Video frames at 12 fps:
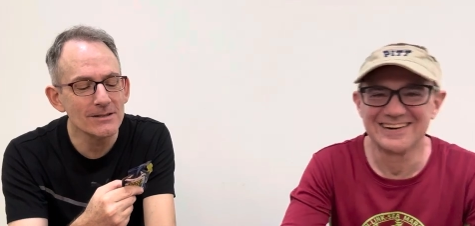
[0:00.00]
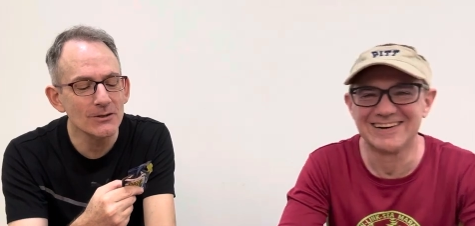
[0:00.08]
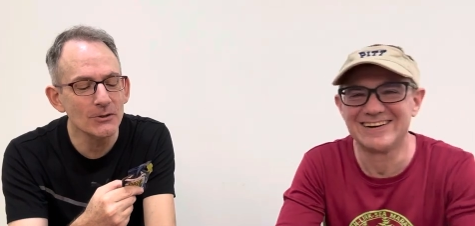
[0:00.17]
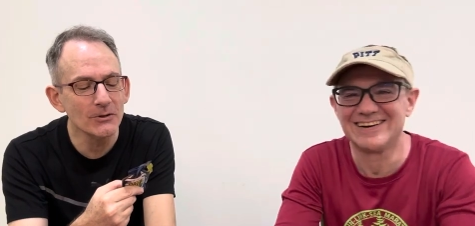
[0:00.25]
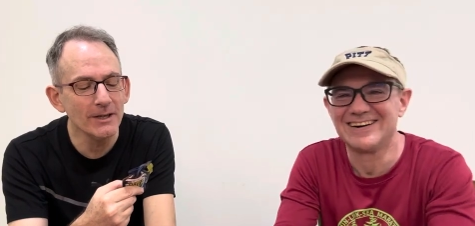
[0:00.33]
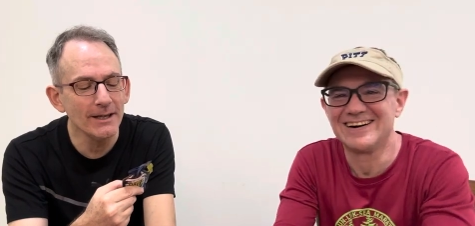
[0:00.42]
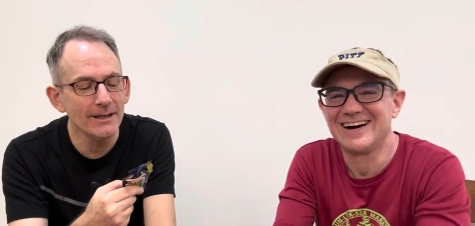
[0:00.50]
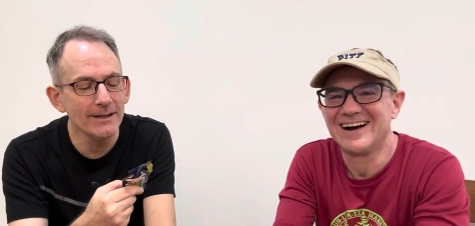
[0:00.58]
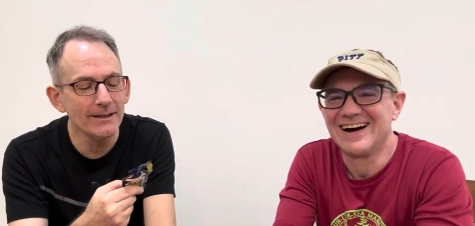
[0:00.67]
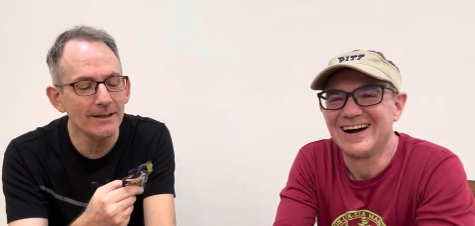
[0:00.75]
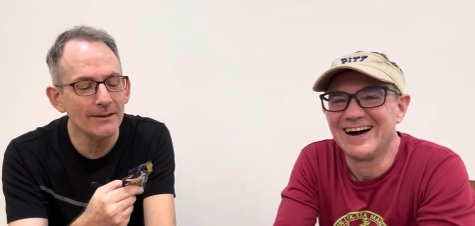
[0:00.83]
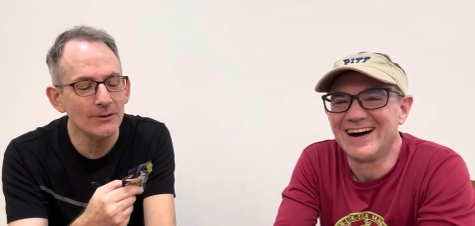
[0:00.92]
Speaker 1: located
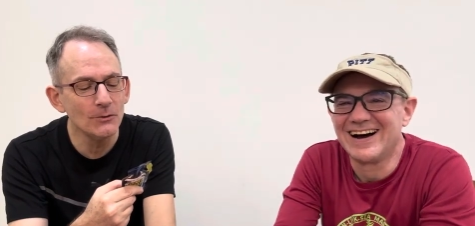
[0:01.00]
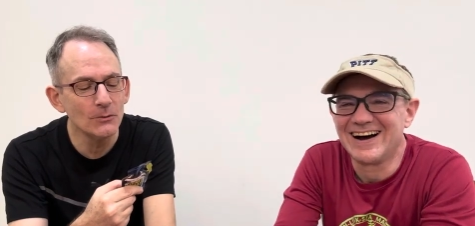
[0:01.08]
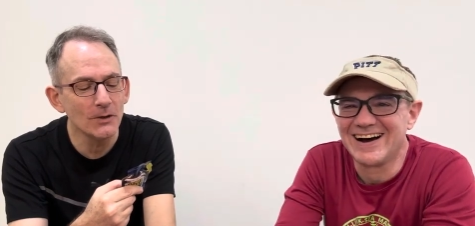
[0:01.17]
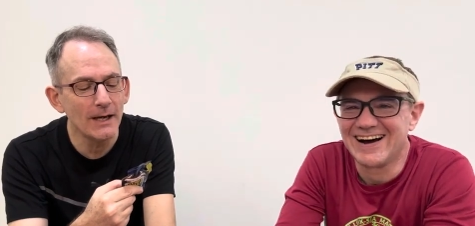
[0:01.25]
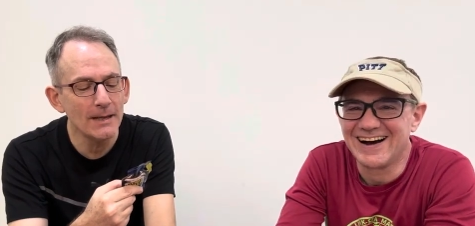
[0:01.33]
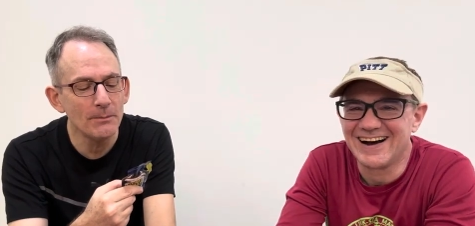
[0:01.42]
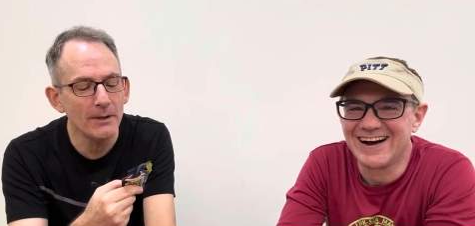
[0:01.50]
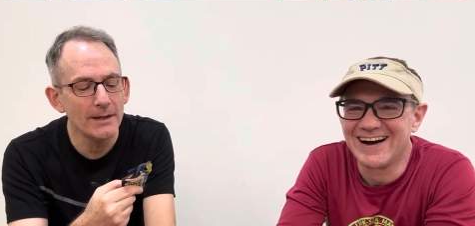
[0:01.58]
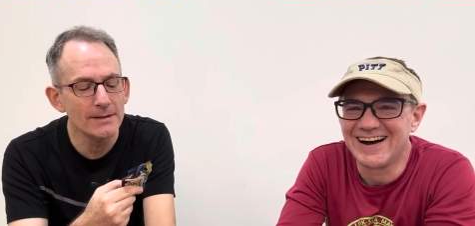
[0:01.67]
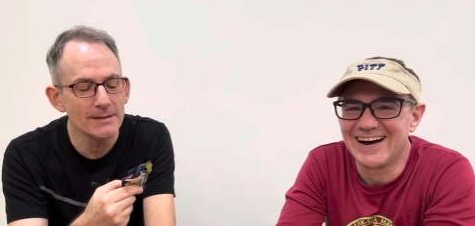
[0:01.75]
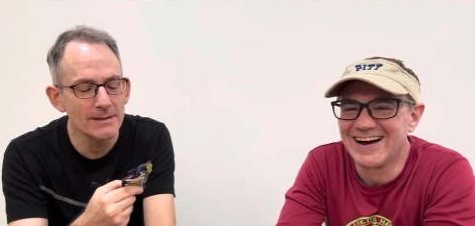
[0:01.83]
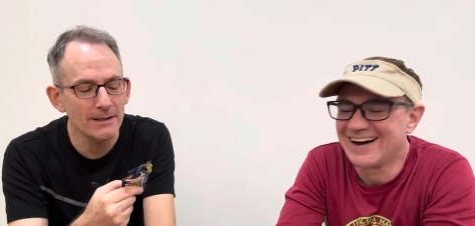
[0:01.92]
in New Taipei
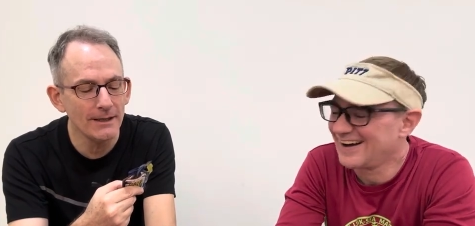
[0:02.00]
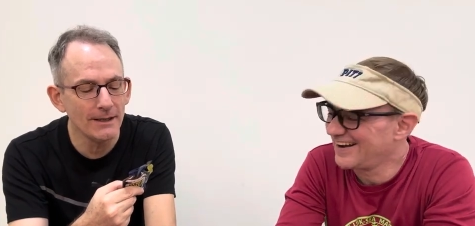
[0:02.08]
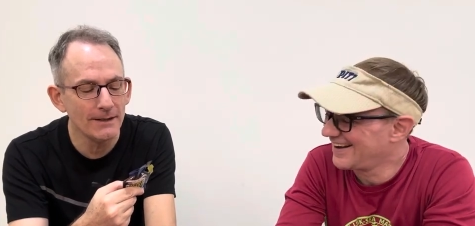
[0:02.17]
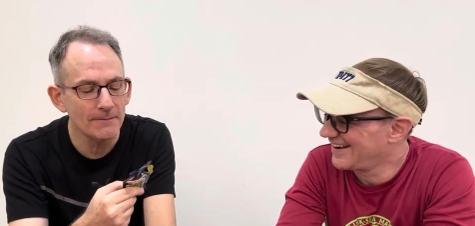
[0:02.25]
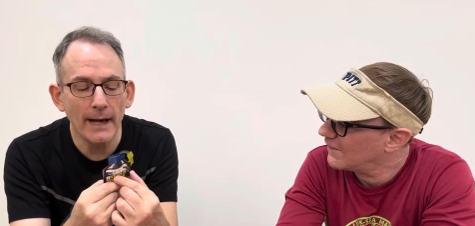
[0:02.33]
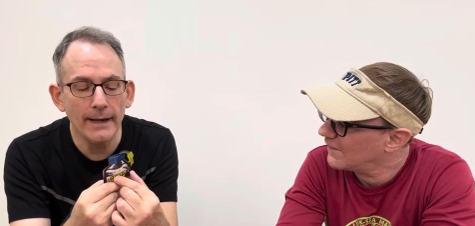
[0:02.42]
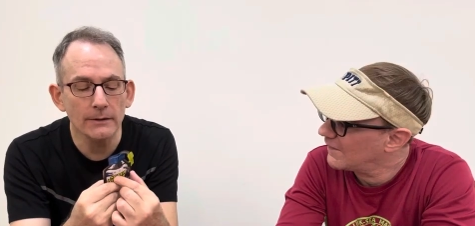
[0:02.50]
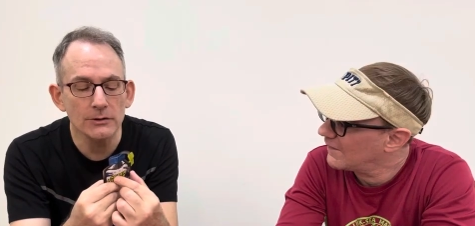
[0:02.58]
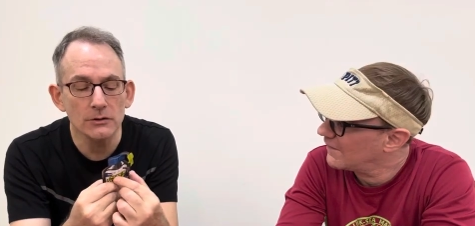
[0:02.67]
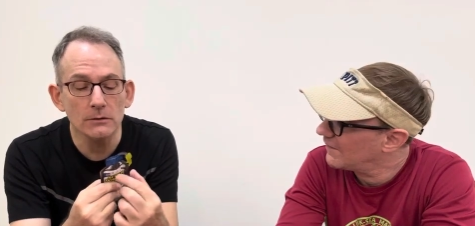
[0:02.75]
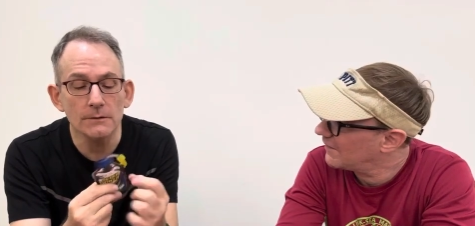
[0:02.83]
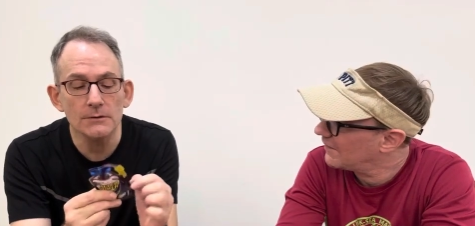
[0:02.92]
City. I should
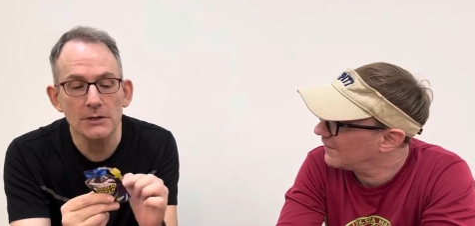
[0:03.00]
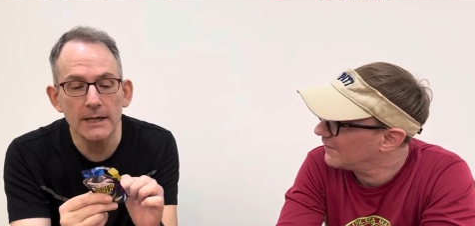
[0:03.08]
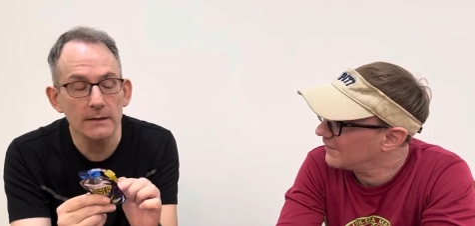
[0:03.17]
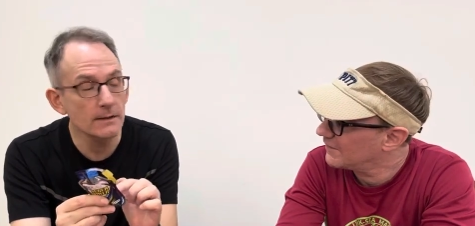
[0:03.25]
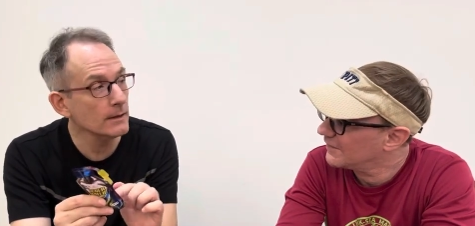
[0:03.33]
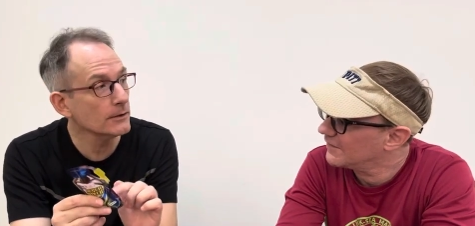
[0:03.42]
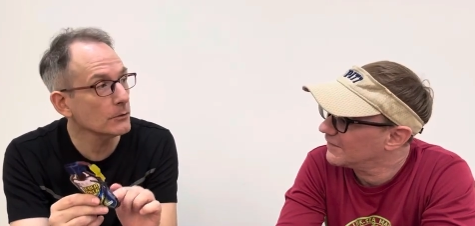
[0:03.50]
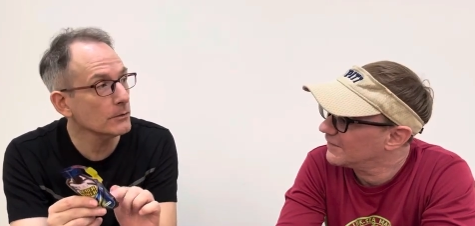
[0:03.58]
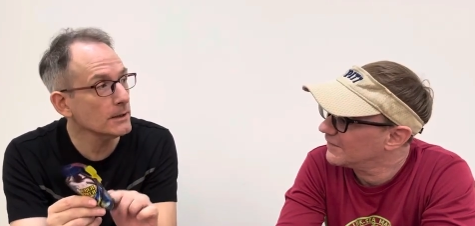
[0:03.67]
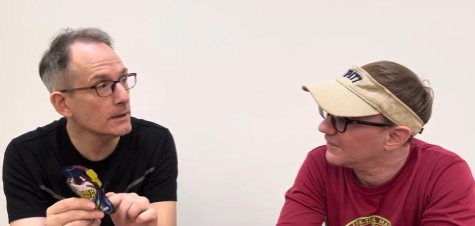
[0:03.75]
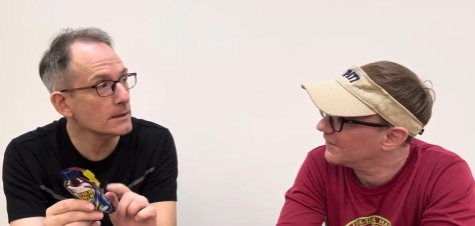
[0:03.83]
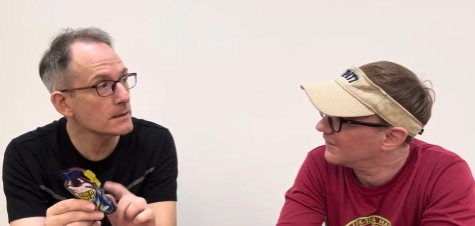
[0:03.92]
have checked the
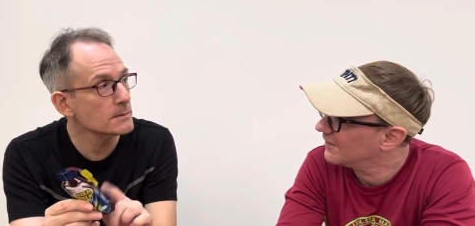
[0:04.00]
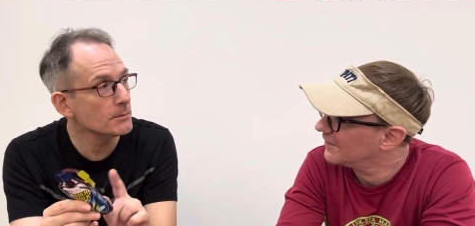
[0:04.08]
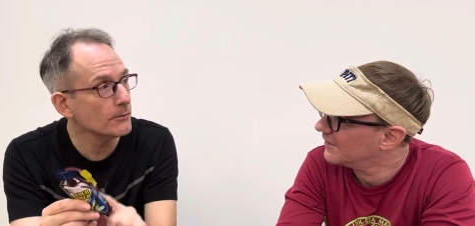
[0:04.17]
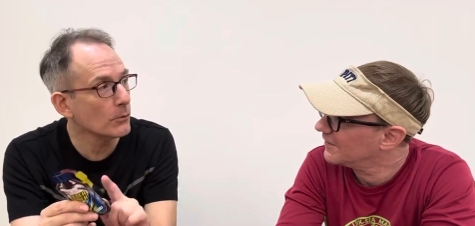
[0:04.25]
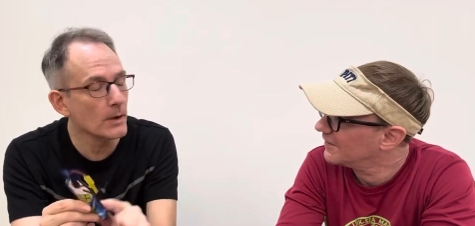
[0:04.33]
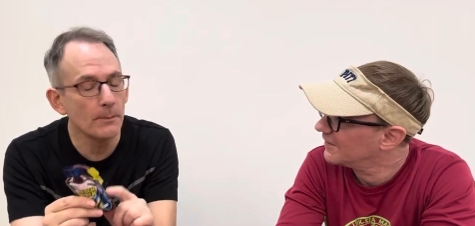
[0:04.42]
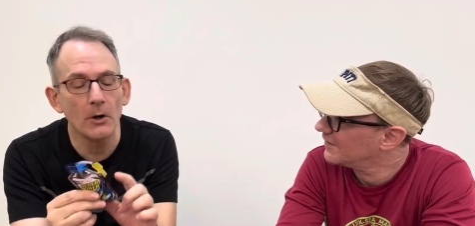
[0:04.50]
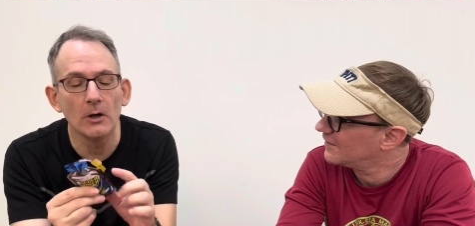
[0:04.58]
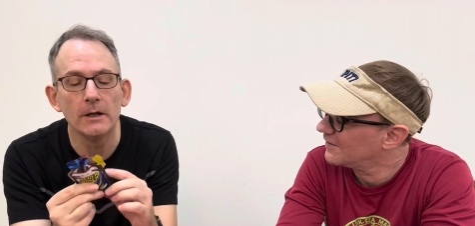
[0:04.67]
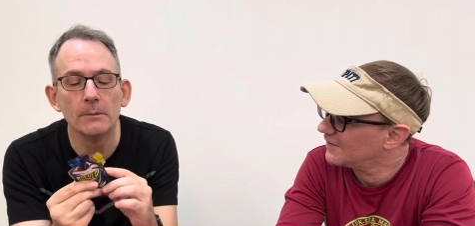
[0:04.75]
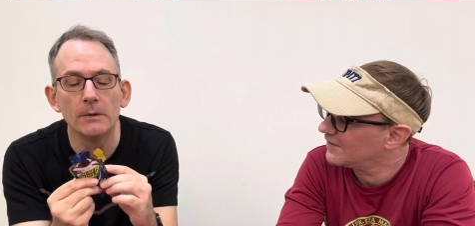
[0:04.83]
ingredients before I bought it